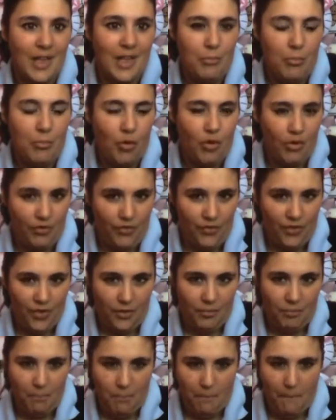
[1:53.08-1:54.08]
more of
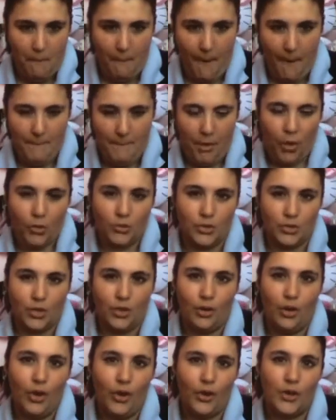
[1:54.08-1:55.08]
a, a bolder
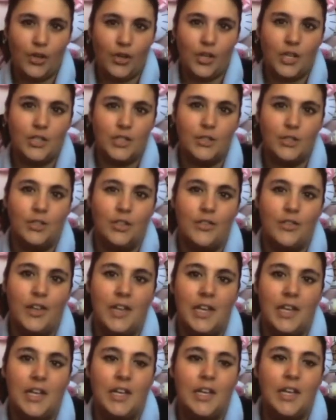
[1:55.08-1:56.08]
look sort of
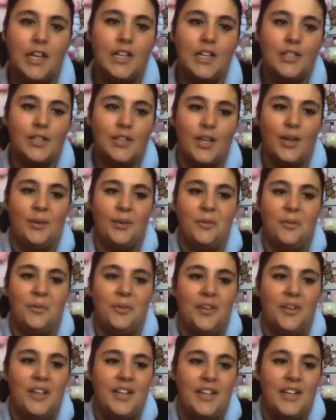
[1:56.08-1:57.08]
thing so
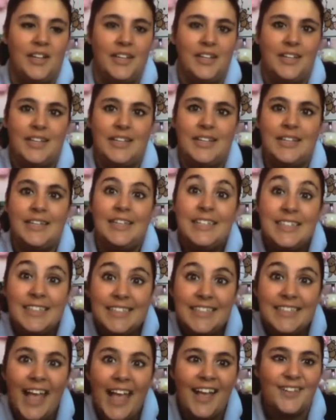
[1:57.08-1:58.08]

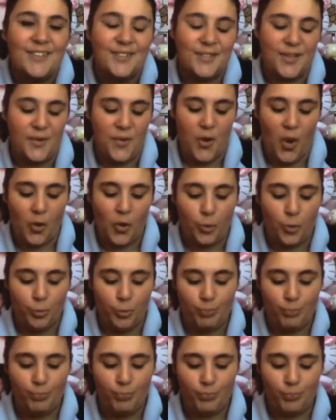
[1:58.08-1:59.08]
yeah, so I'll
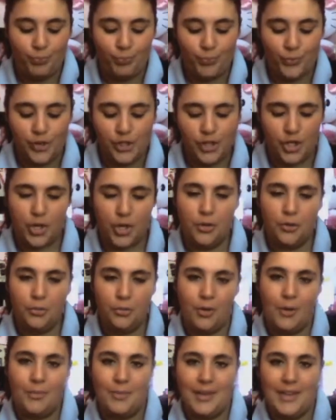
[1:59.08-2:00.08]
show you
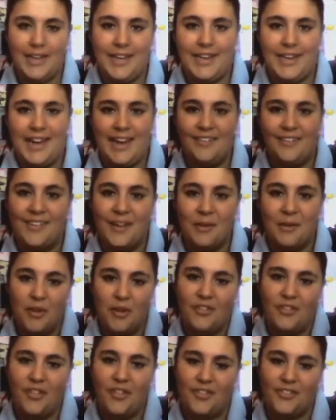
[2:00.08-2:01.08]
what I mean and I'll get
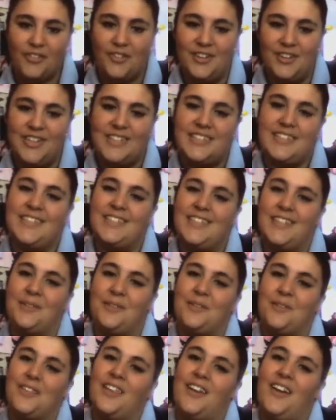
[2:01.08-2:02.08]
my five colours and tell you
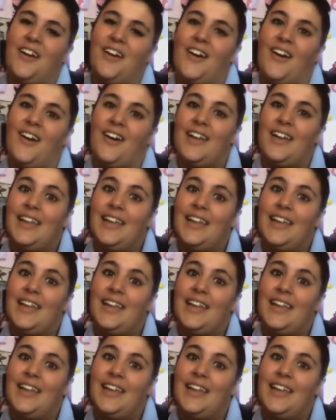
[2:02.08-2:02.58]
what they are